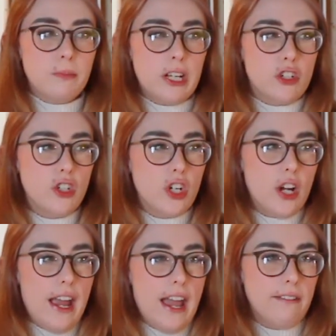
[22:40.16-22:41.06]
picture
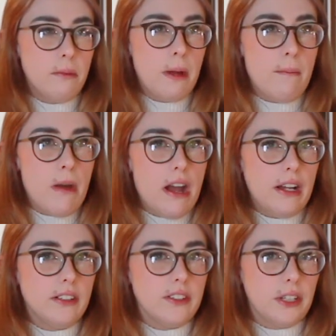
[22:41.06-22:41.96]
I have in my
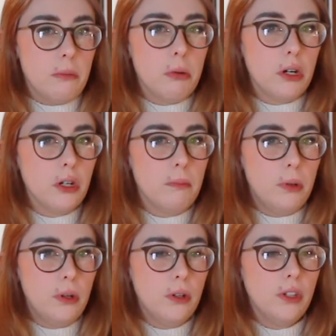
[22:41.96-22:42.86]
mind is like a
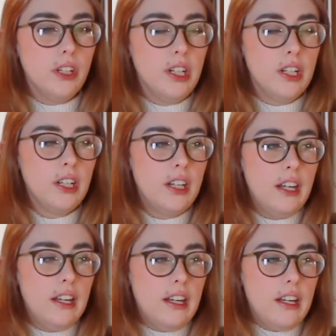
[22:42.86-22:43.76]
purple
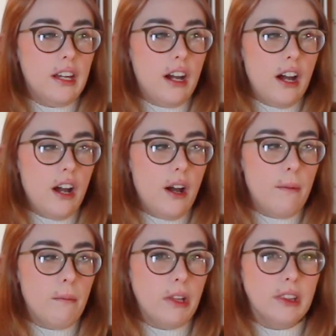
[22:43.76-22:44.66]

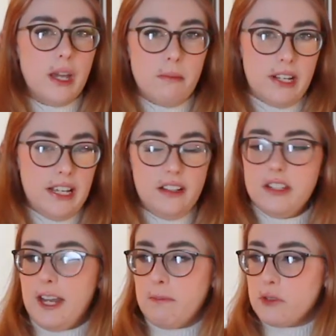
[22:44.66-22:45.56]
lemonade
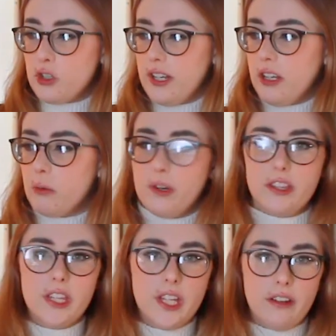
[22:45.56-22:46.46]
type drink
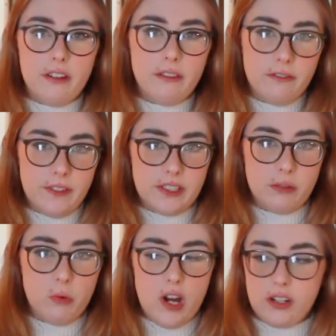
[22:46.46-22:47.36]
with fizzy
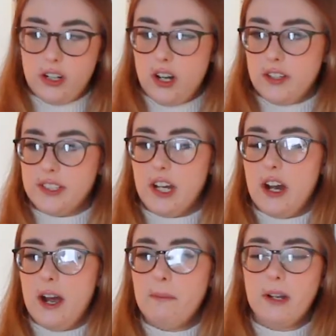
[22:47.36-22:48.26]
water on
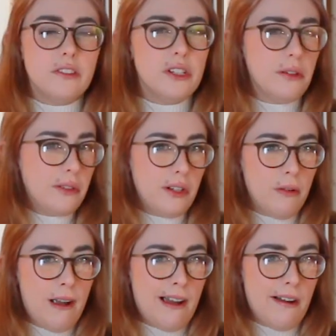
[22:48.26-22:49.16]
top. Don't know
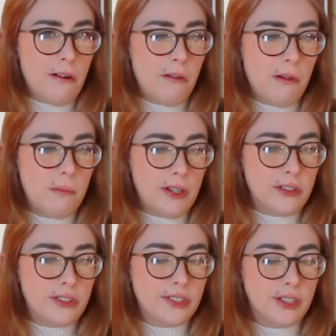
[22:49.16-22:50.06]
how
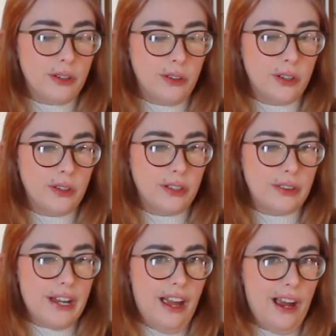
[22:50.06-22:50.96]
much it's gonna look like
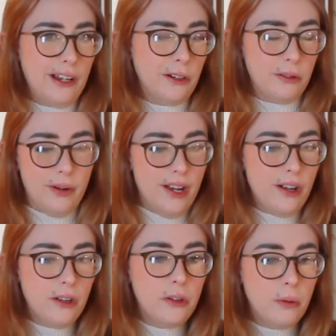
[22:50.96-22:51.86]
that
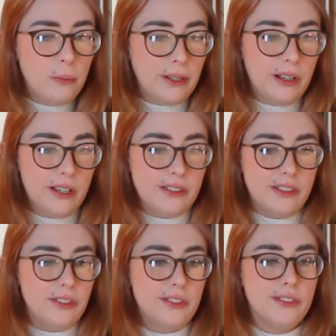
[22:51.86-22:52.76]
IRL because
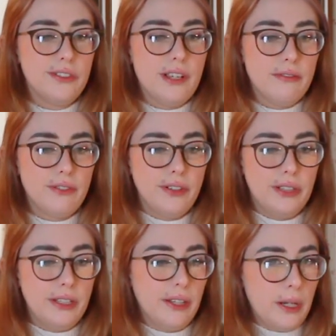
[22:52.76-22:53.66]
this is
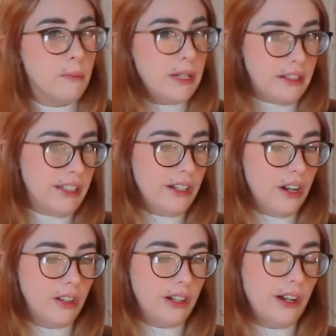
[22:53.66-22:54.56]
definitely like a pinky
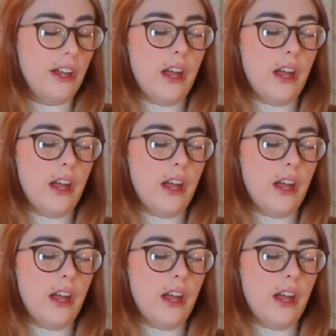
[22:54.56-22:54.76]
color.